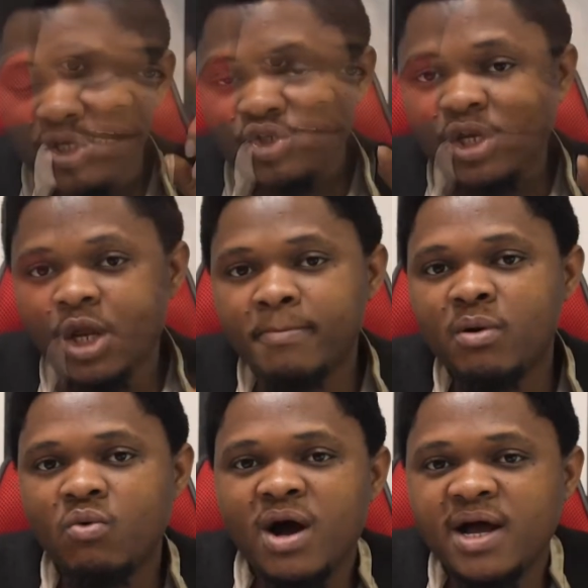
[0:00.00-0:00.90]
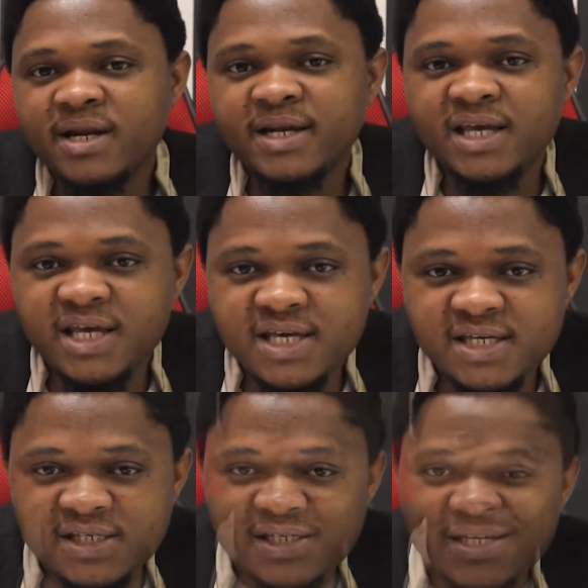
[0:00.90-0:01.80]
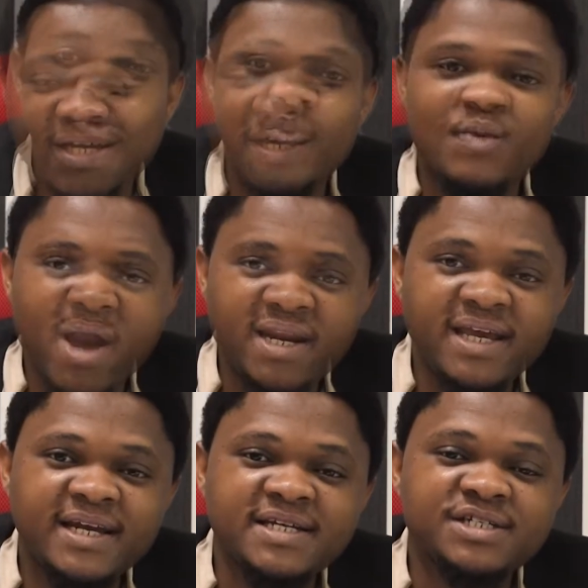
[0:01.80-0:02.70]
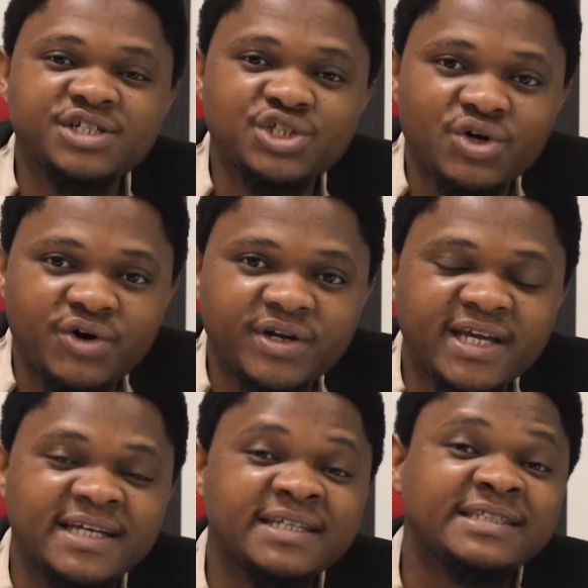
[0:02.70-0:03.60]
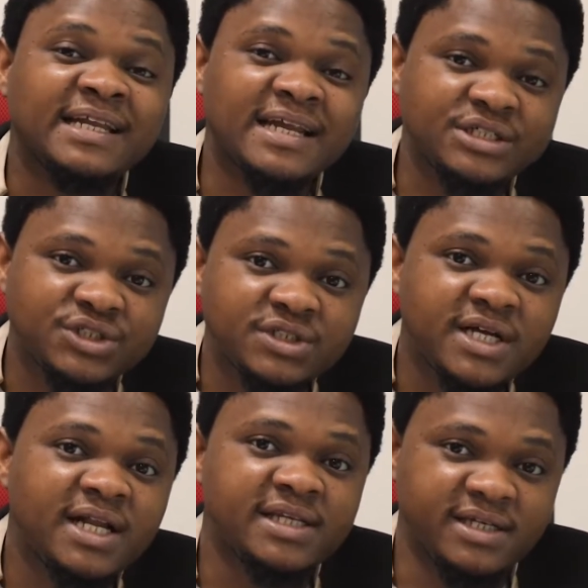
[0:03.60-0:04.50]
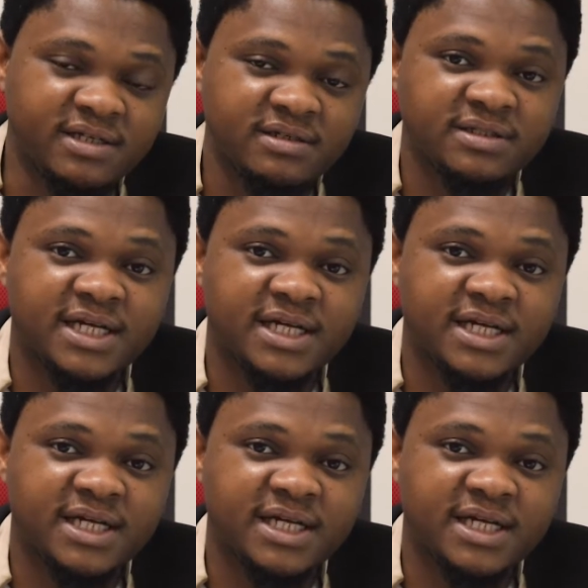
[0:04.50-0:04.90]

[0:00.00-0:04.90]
So the number 1 is when it is returned internationally.